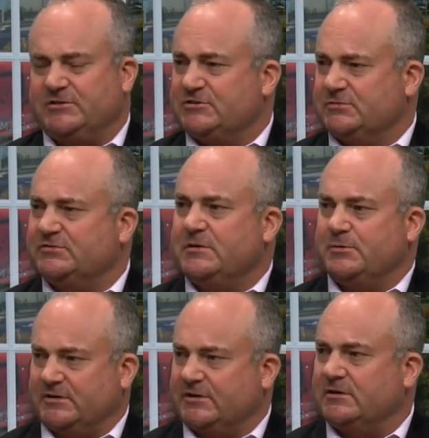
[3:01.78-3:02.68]
tissue is
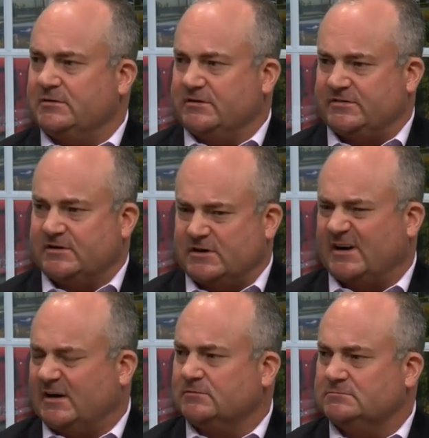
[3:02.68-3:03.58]
typically
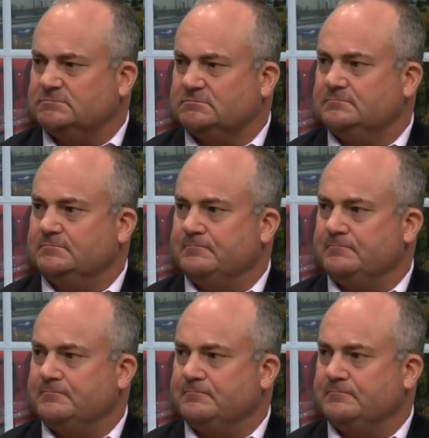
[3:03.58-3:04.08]
cut out. Okay,